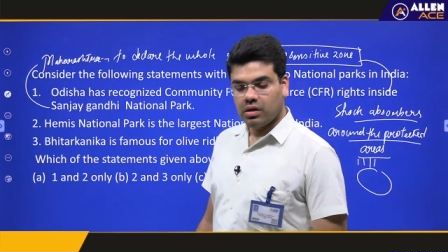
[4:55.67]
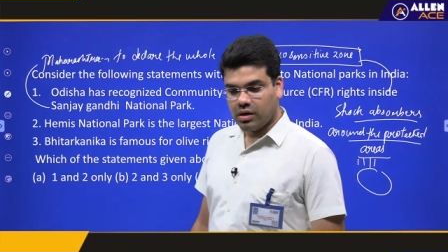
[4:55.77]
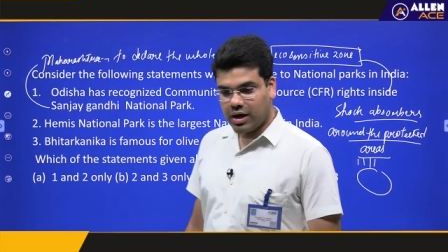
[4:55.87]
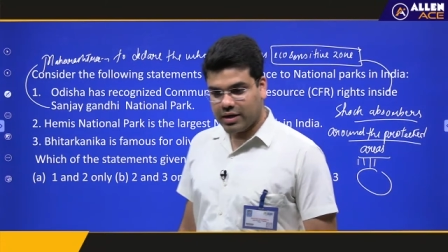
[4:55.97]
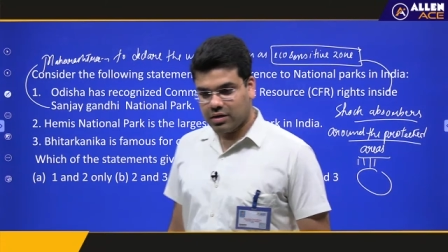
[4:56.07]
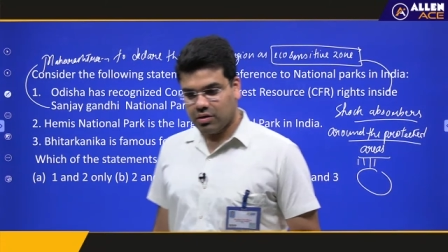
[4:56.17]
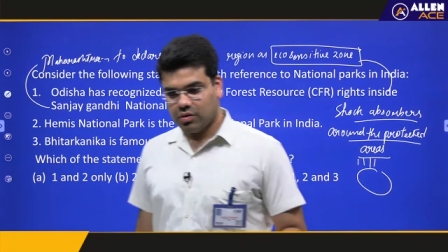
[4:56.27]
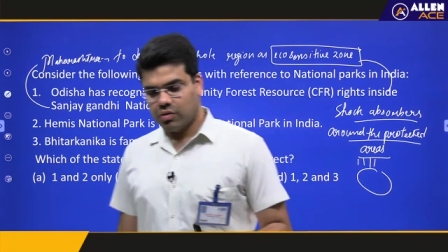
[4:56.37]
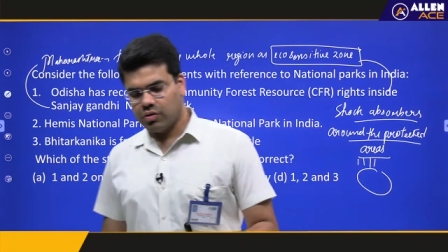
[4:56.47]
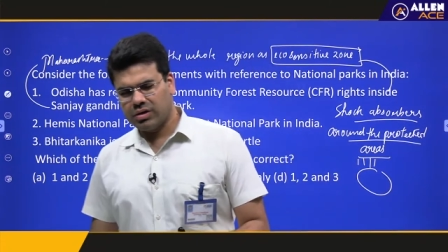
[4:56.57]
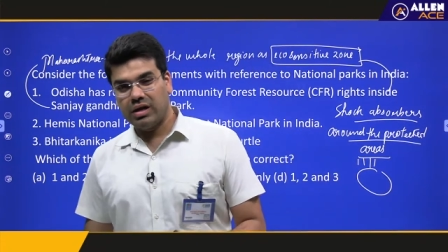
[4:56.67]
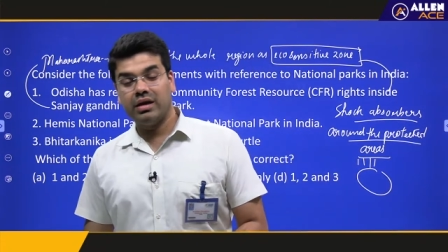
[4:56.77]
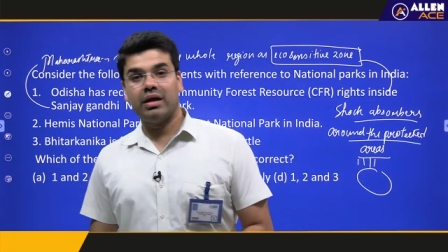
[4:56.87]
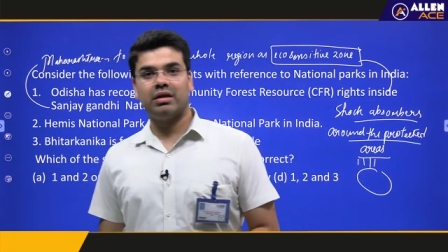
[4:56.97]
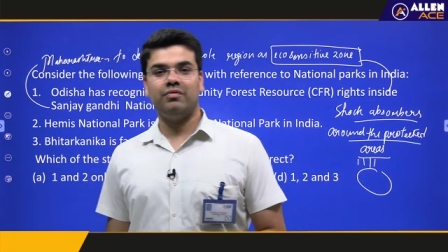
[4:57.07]
like
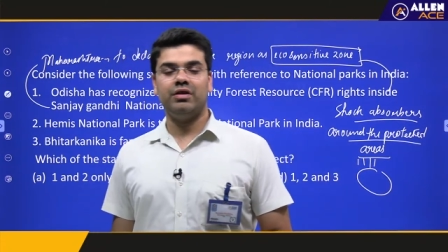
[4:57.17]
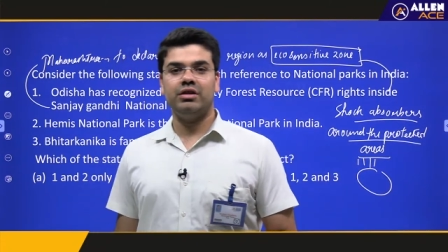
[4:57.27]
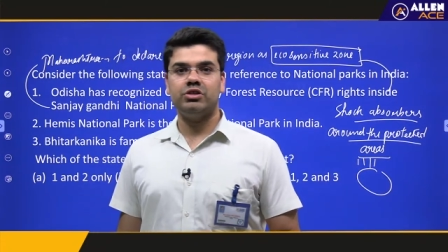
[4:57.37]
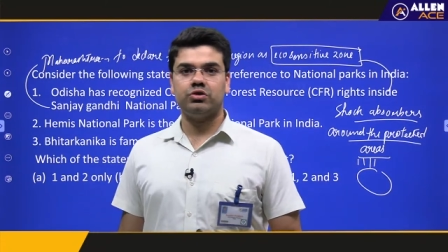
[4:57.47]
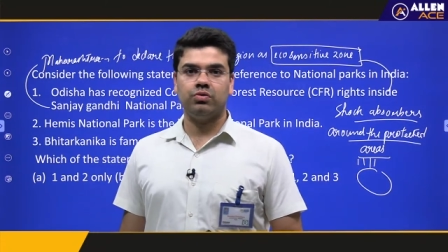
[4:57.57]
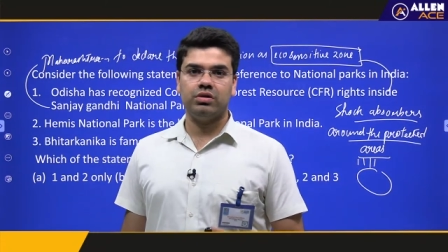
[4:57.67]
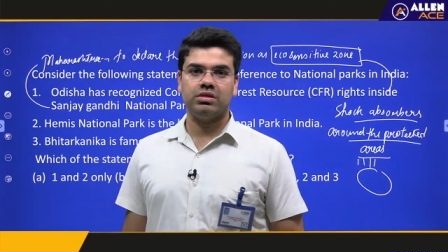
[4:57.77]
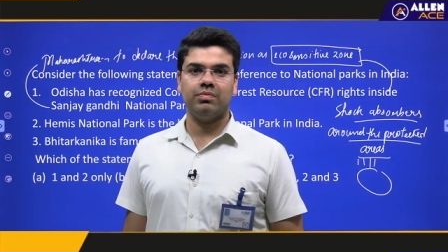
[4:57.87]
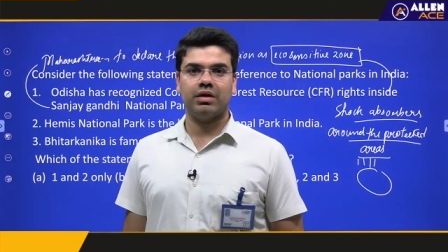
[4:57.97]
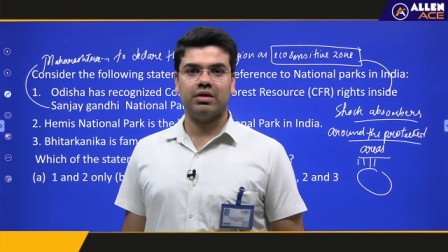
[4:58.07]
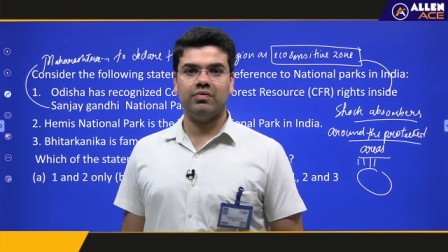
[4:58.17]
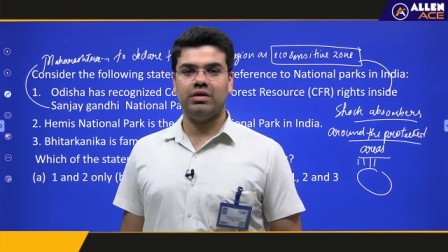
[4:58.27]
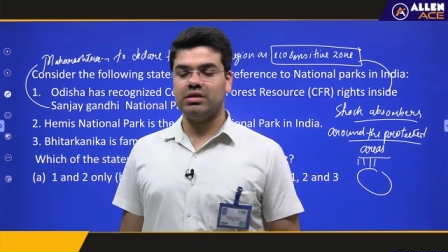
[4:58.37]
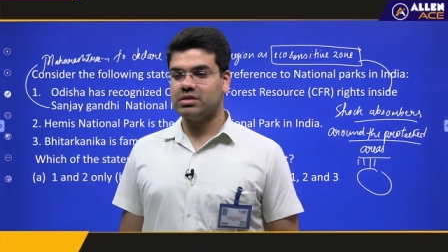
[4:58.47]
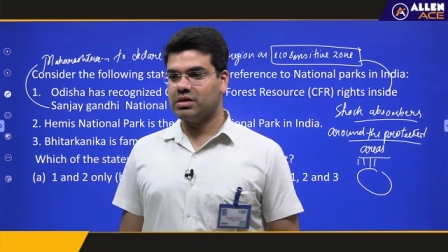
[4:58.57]
hotling activities, tourism
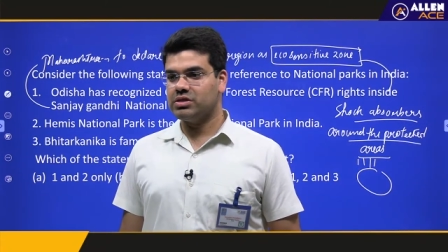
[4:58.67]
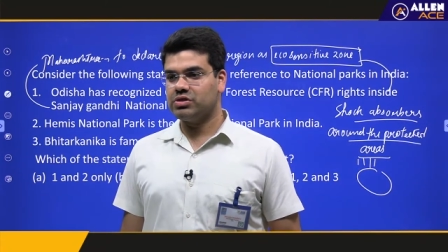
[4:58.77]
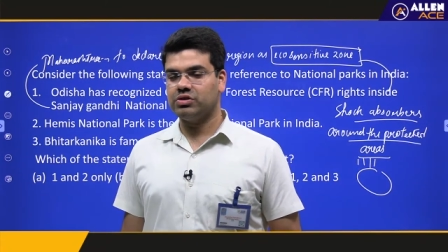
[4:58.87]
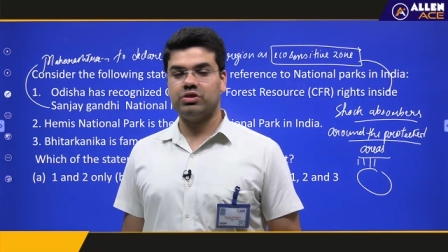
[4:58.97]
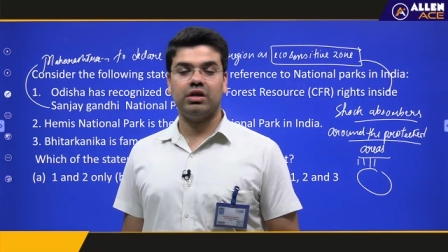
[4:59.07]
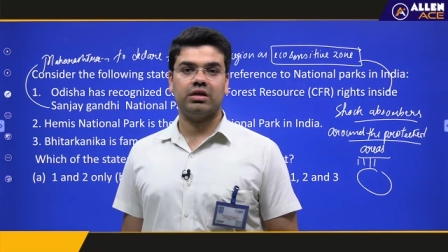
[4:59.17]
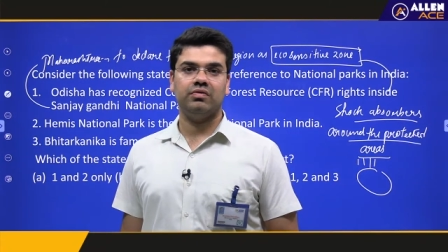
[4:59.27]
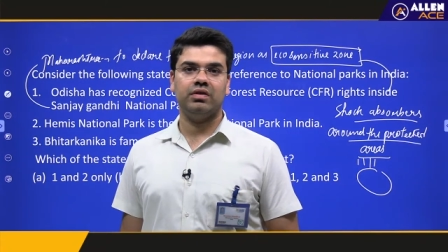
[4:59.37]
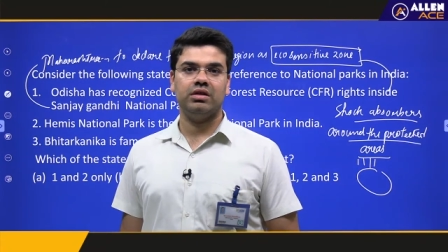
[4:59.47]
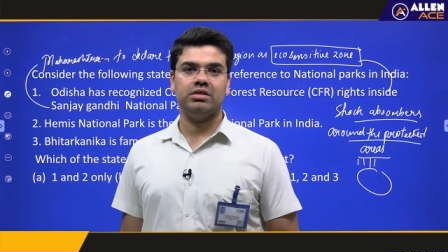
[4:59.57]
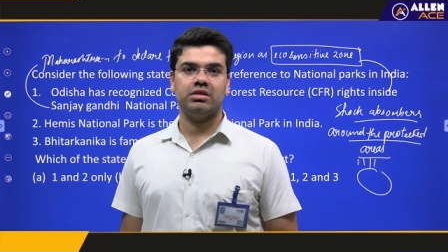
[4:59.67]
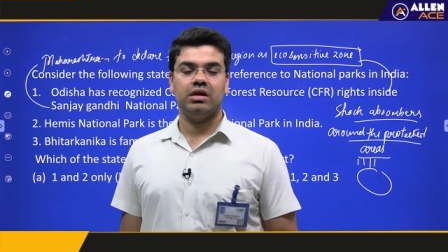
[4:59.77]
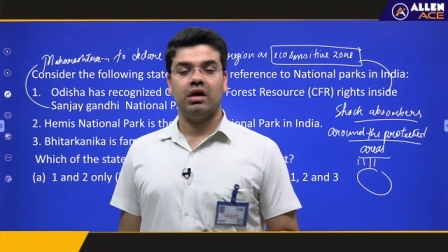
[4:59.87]
activities, construction activities,